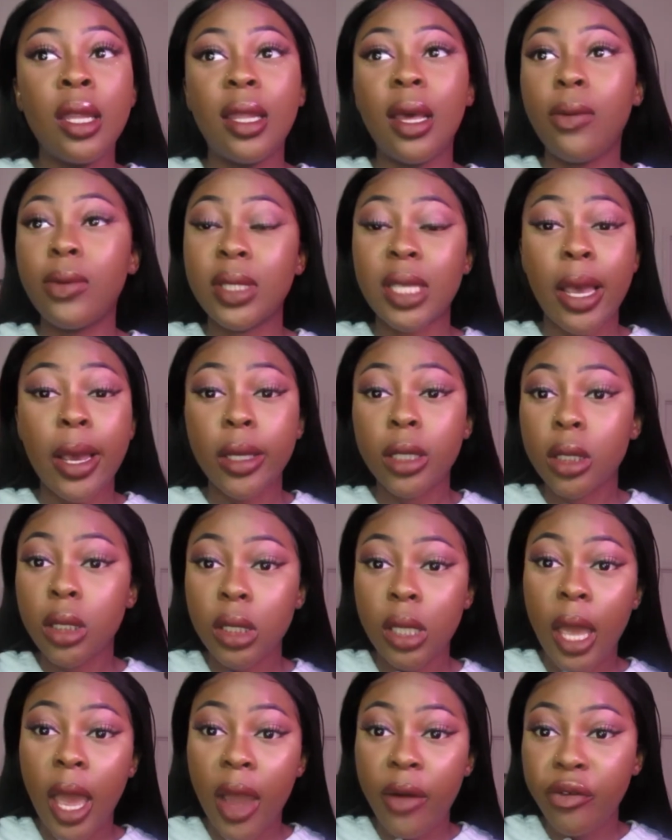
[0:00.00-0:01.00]
that was
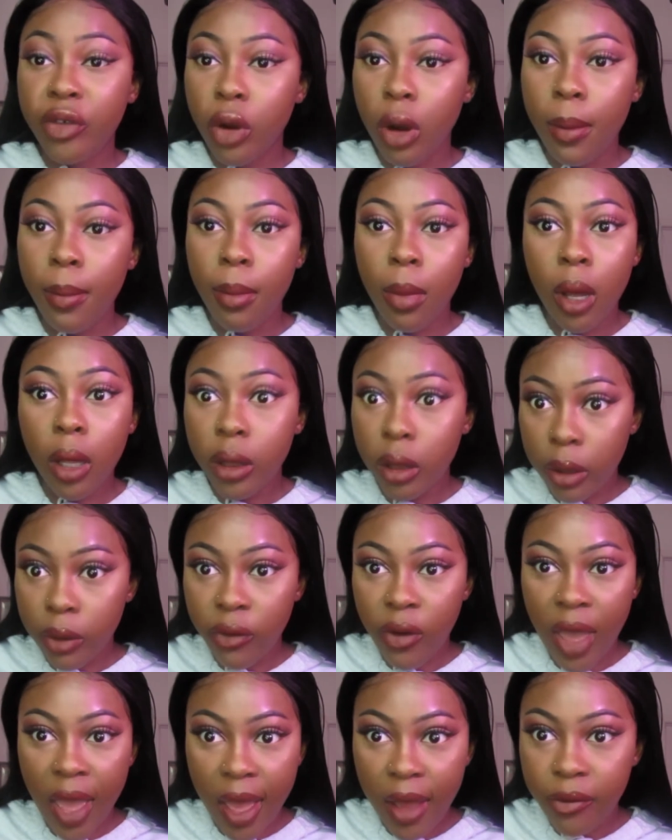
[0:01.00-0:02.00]
actually after a month
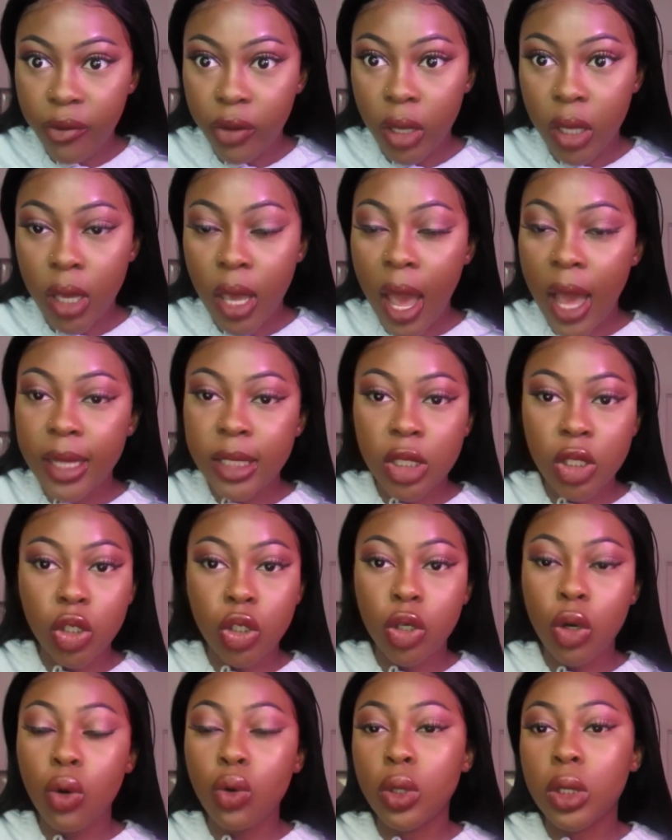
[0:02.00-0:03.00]
of having it. I just
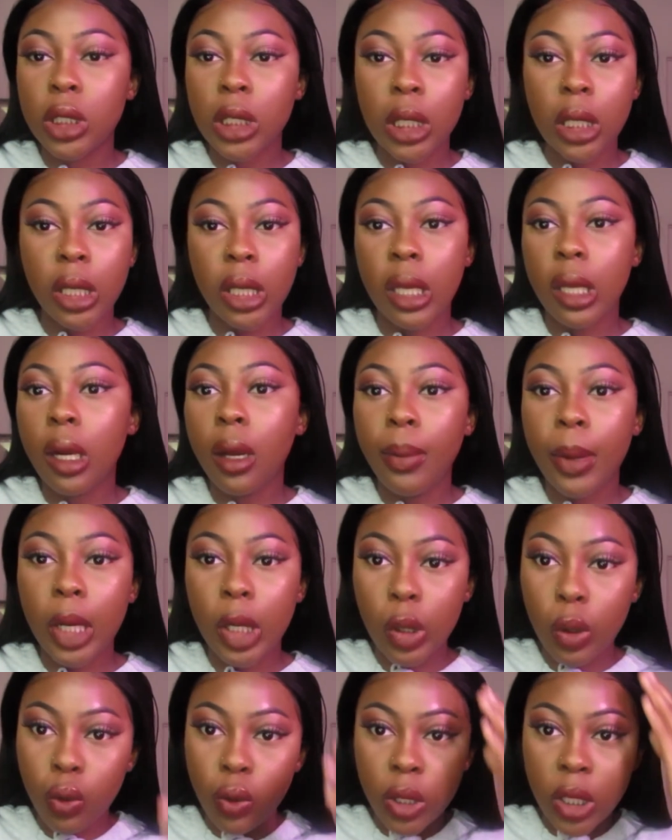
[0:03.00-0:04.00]
chose to get up and
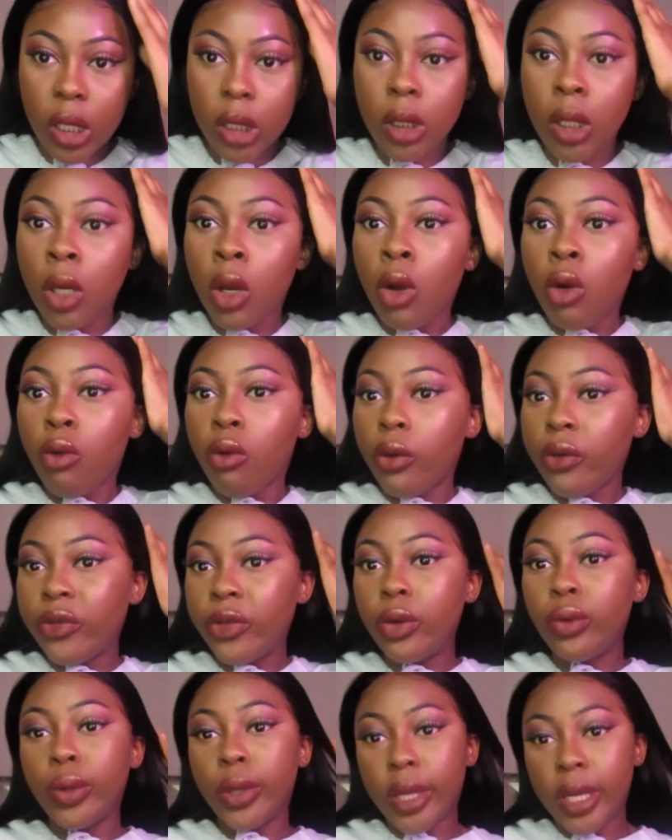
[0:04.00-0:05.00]
do this
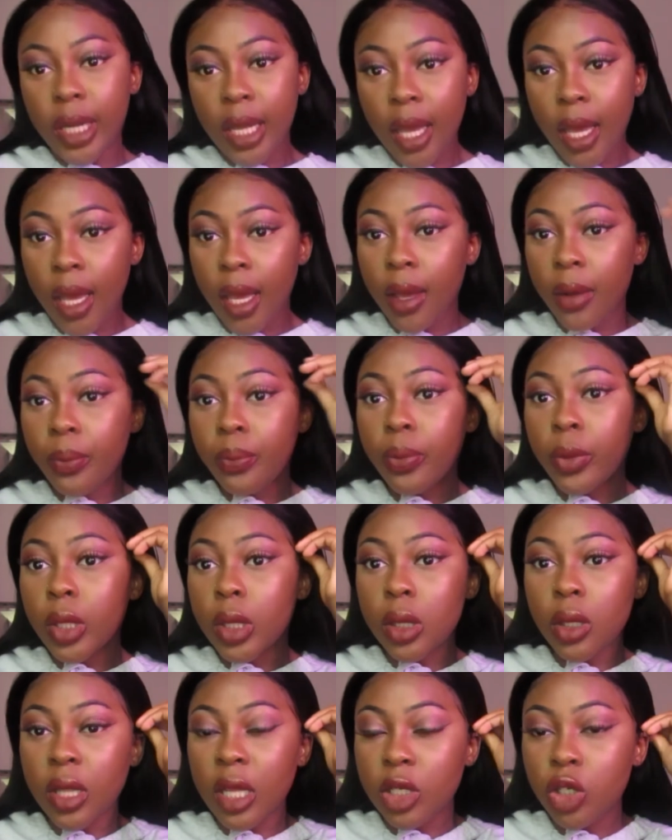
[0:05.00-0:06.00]
review today
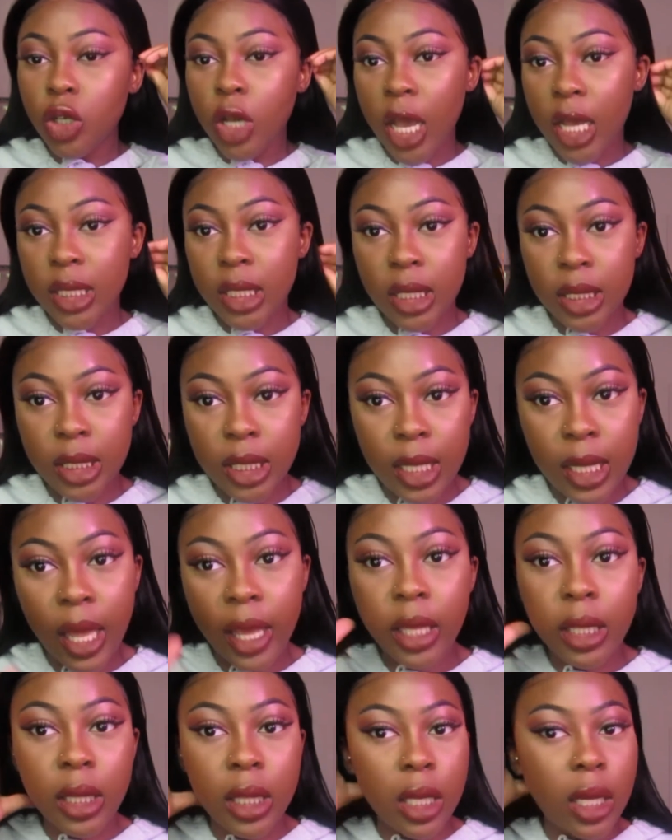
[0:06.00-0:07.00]
so that you guys could see
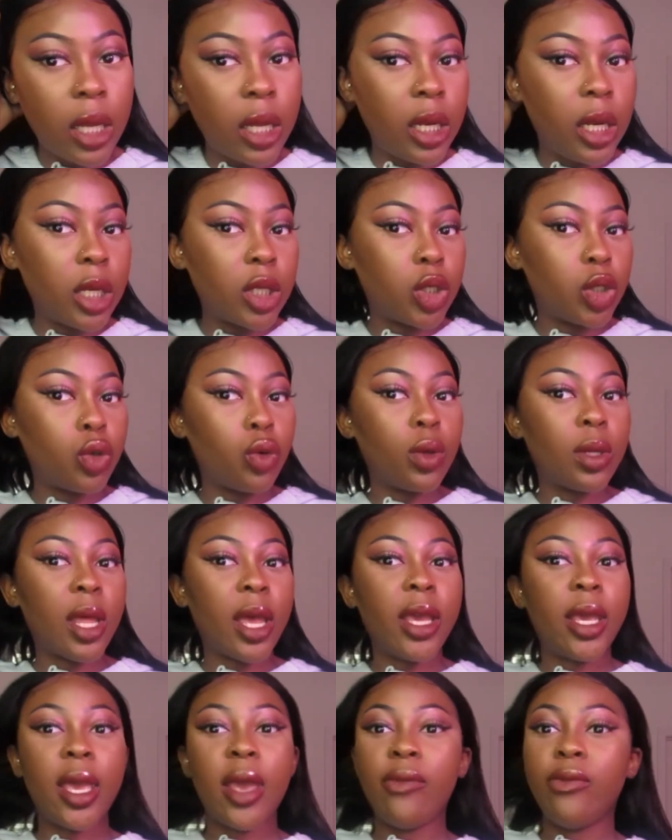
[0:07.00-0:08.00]
like the initial,
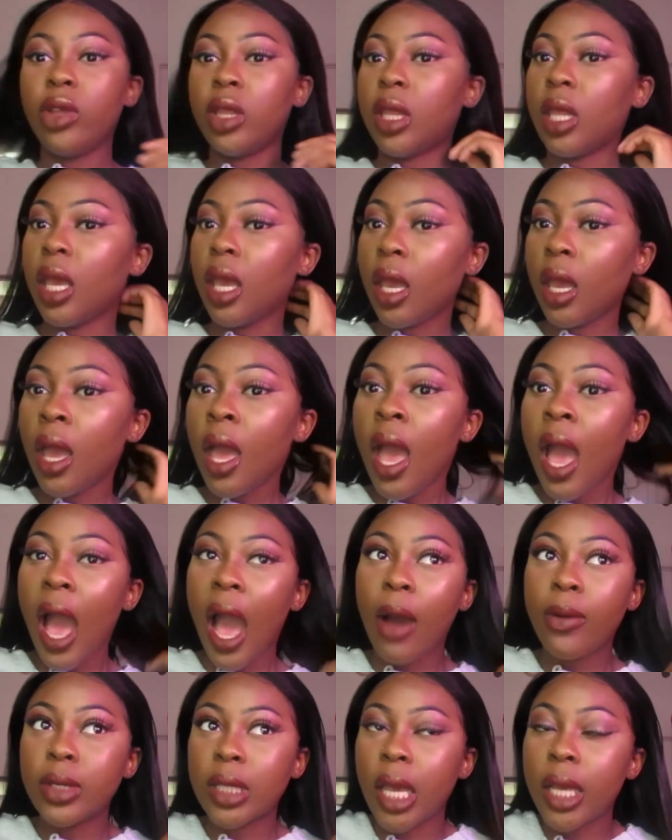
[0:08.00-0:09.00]
like, everything.
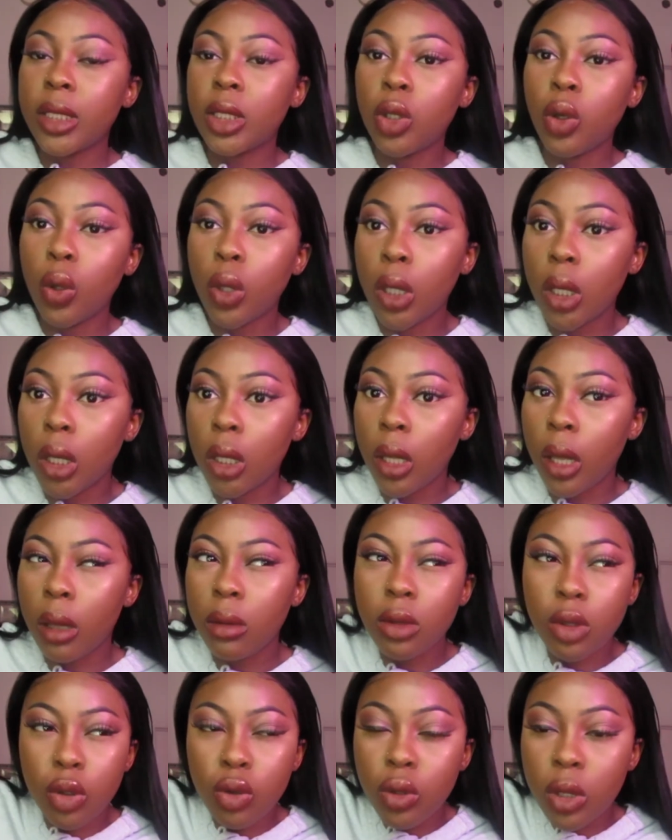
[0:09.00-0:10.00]
I was actually gonna
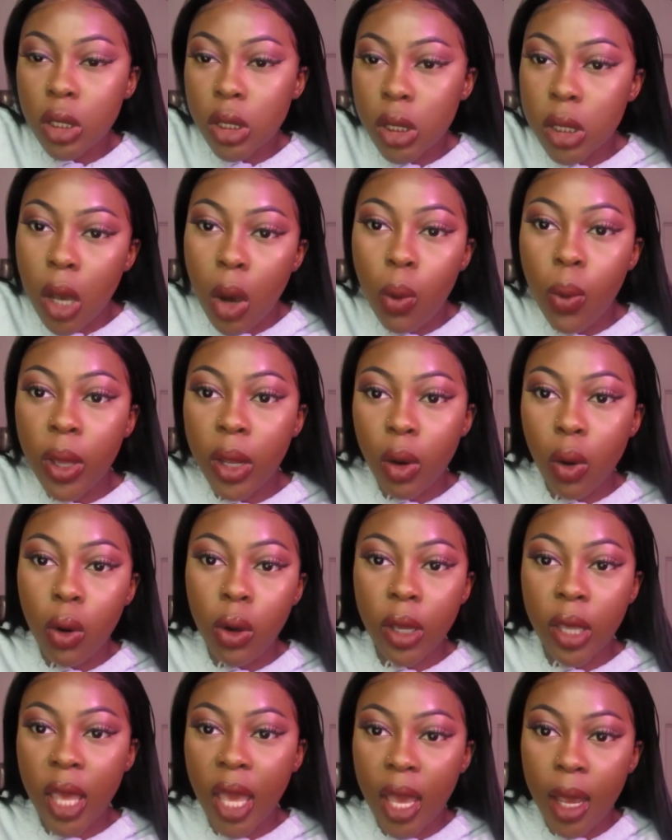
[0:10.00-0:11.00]
do the sewing
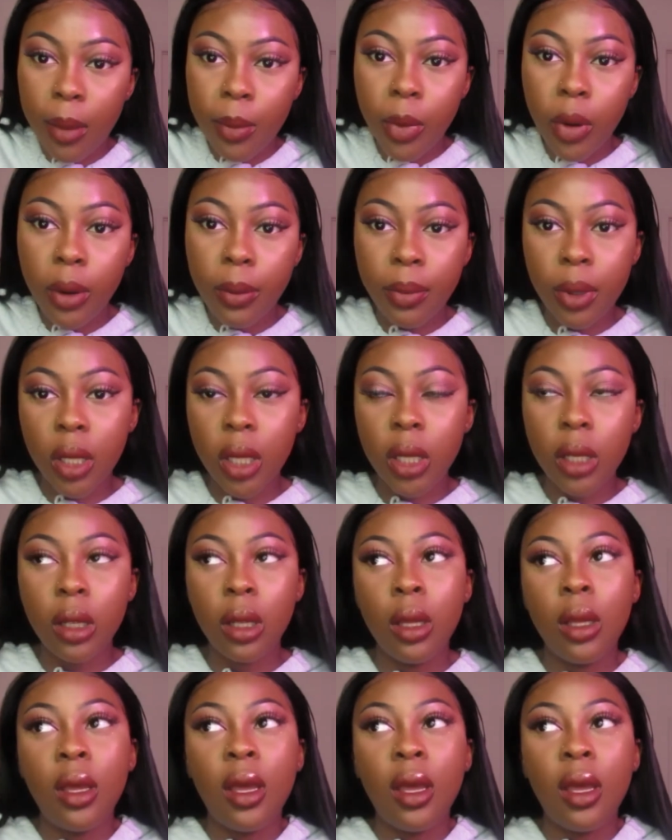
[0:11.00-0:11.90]
on camera, but